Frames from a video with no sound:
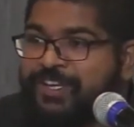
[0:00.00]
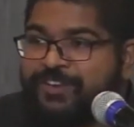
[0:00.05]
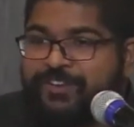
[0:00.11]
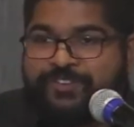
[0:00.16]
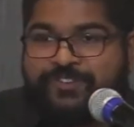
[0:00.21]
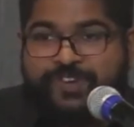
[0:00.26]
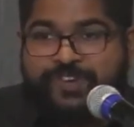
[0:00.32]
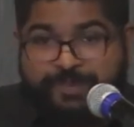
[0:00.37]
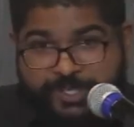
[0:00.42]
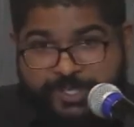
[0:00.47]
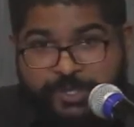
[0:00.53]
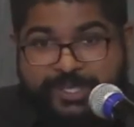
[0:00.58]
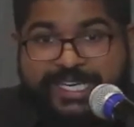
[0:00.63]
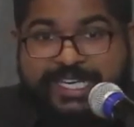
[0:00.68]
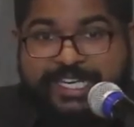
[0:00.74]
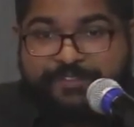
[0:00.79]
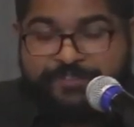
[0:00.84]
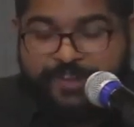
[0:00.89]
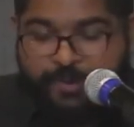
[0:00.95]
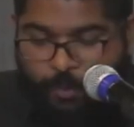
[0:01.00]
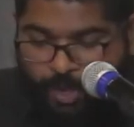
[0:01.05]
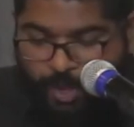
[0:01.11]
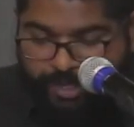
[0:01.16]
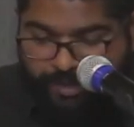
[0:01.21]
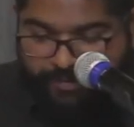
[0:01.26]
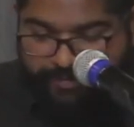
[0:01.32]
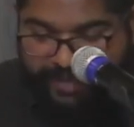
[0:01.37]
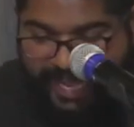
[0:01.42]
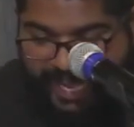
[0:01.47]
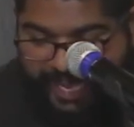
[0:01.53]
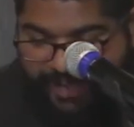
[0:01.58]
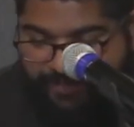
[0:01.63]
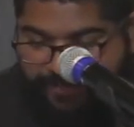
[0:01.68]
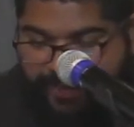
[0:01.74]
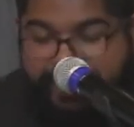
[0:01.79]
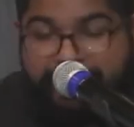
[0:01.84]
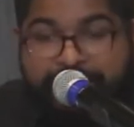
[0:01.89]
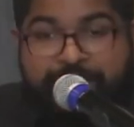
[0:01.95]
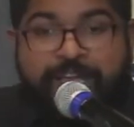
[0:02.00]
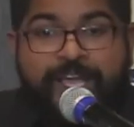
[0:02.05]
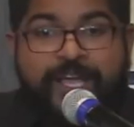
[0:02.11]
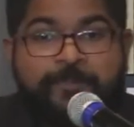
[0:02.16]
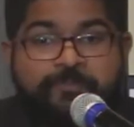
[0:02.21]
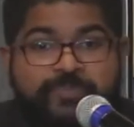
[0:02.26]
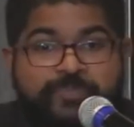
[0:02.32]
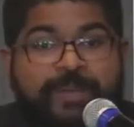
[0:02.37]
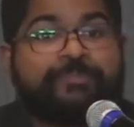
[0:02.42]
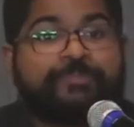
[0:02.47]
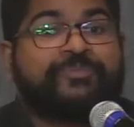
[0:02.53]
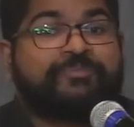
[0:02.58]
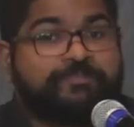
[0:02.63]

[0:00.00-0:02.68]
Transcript: from a totally different walk of life, and I'm